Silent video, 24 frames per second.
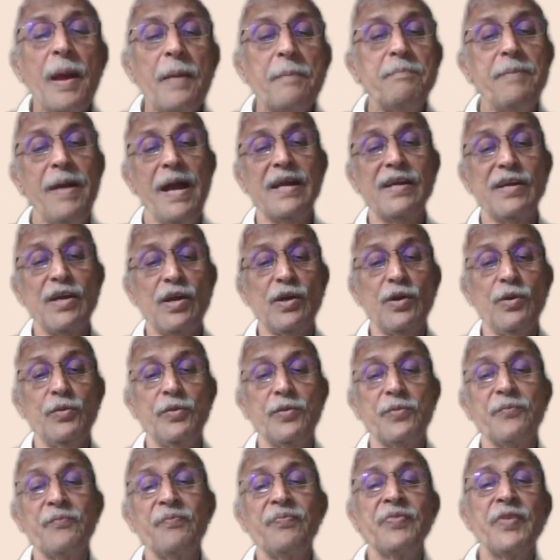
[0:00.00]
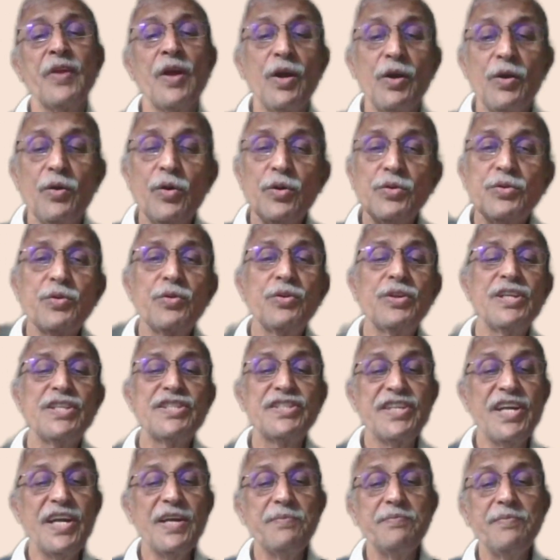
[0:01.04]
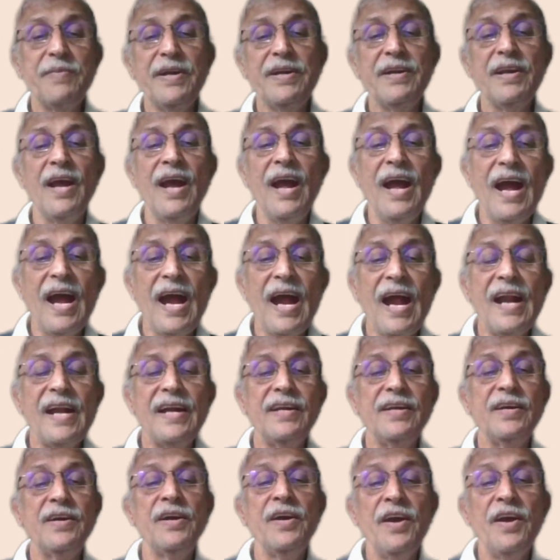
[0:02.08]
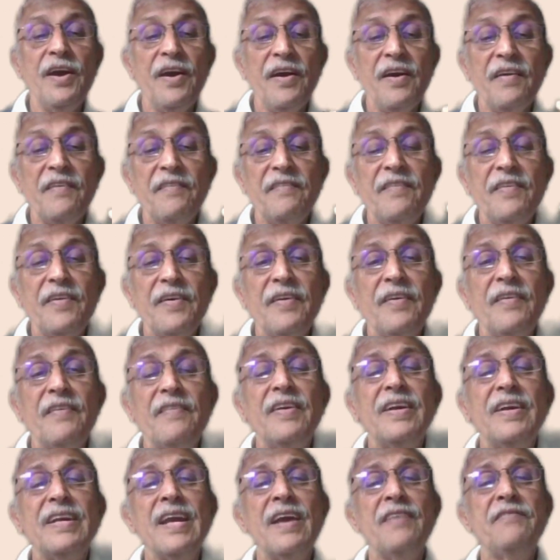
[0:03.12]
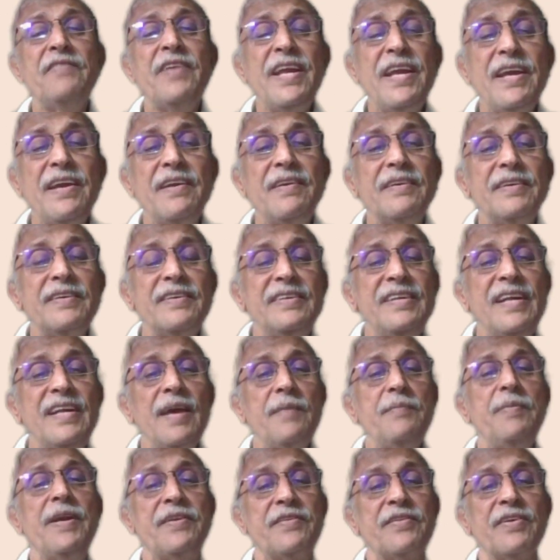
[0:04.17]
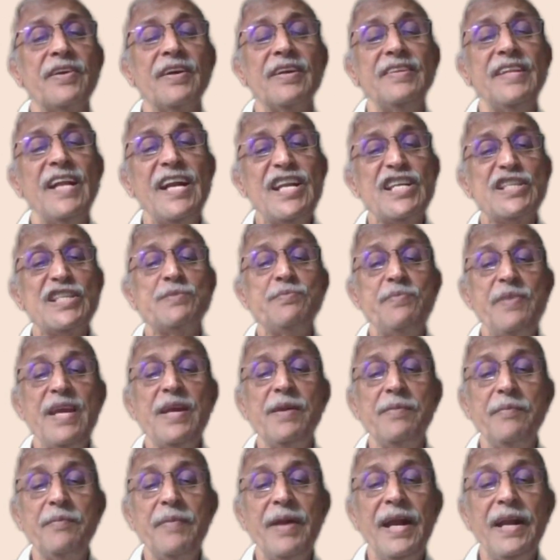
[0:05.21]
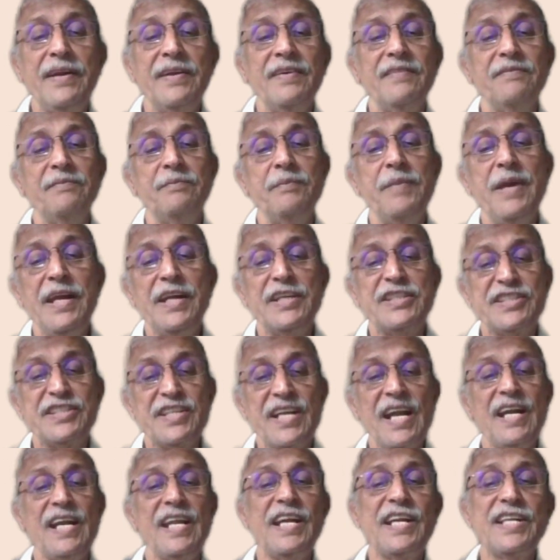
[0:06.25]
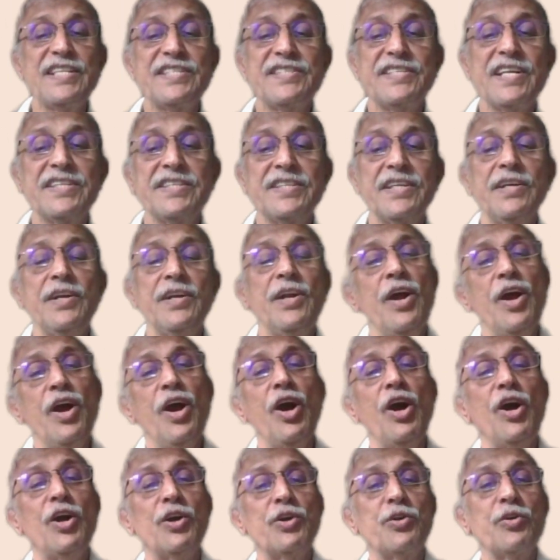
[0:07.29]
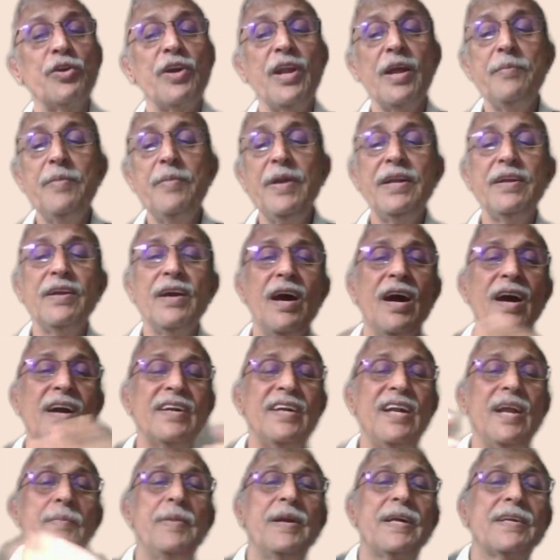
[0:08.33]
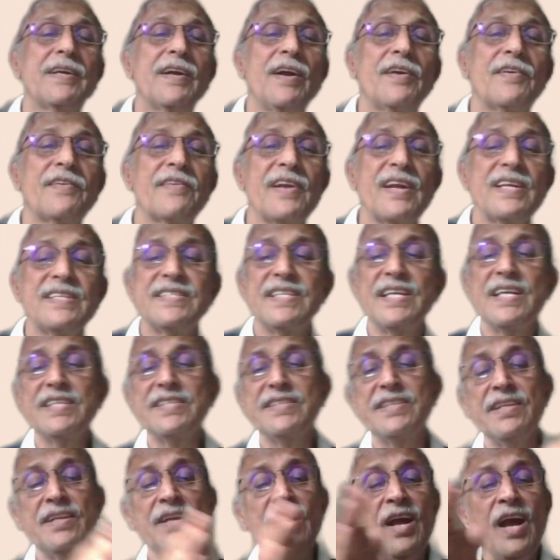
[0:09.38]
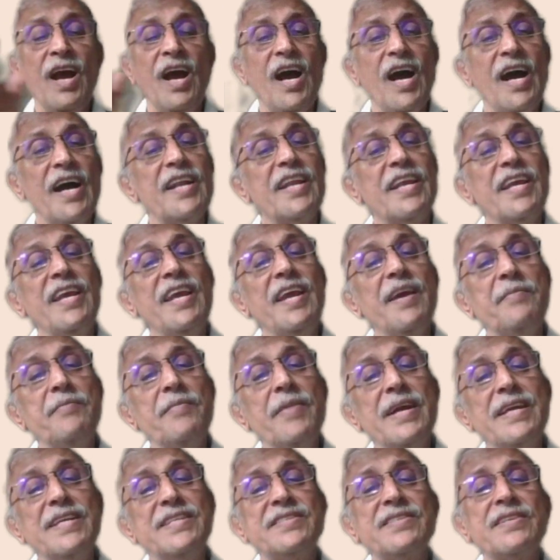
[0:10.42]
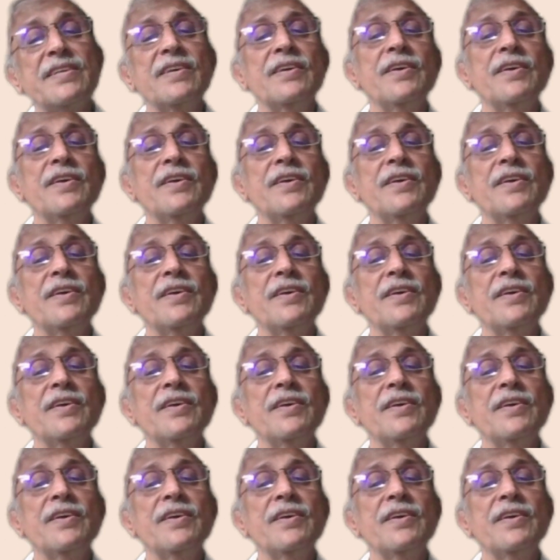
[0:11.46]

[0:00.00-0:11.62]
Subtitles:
bank account. Go through the statement, and every debit that is being made, be it standing instruction auto debit or debit card transaction or EMIs,